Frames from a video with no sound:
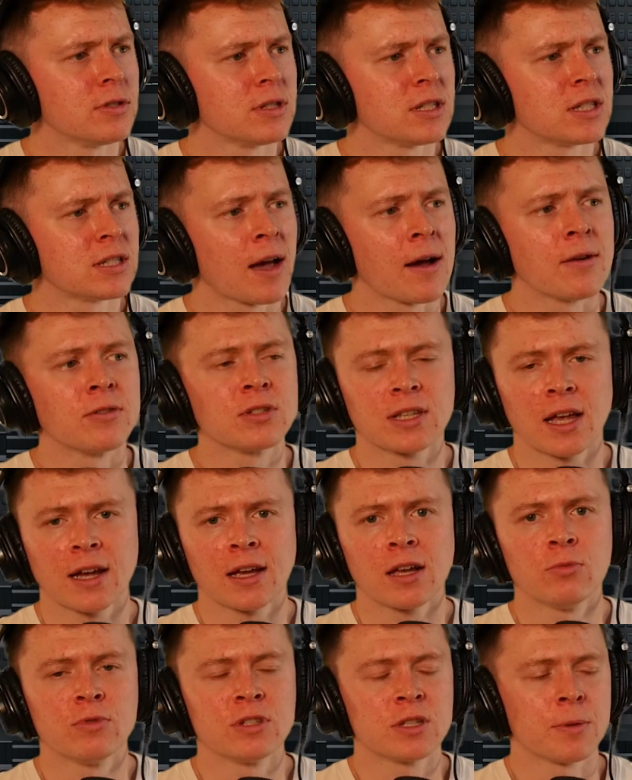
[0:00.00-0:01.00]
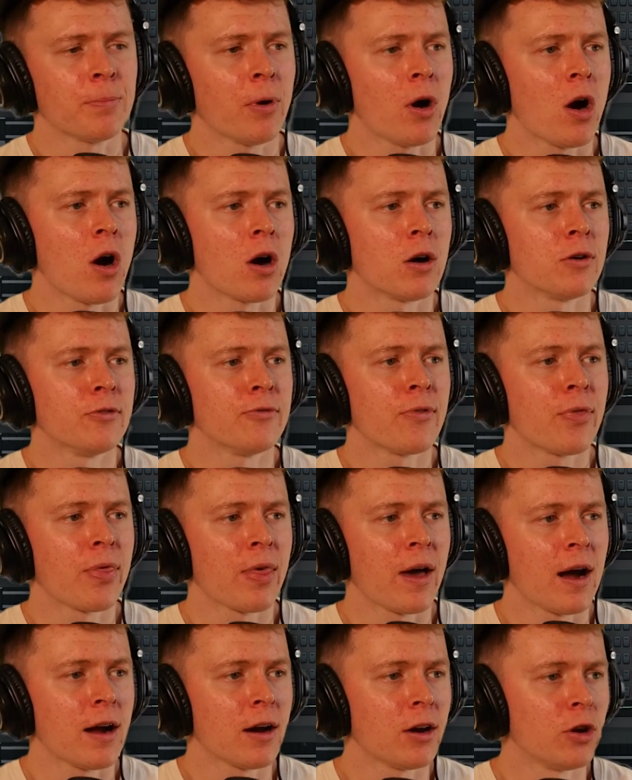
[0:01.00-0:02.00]
sounds like it was a part of
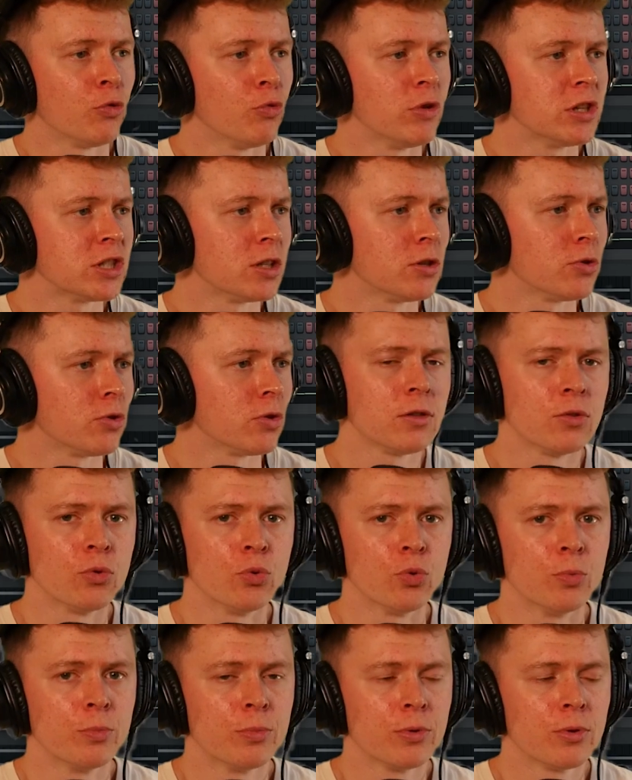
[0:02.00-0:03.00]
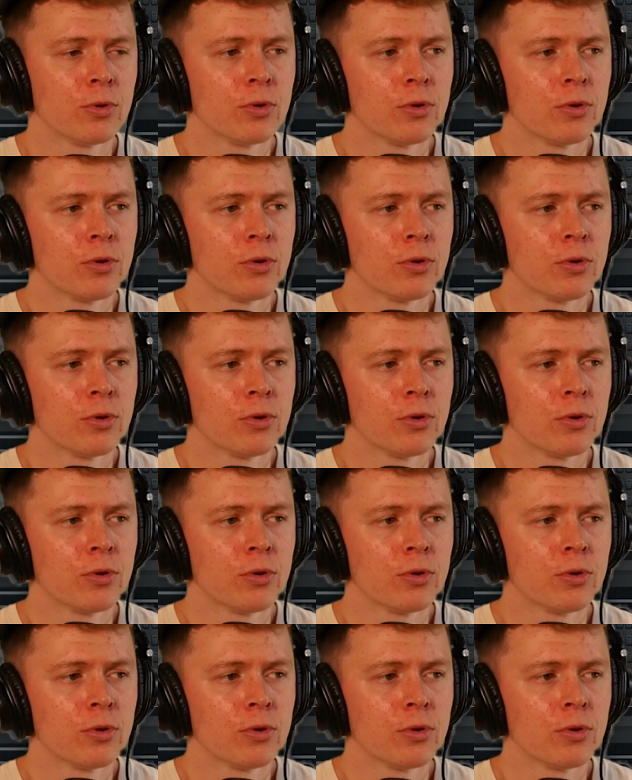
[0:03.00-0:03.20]
that original loop.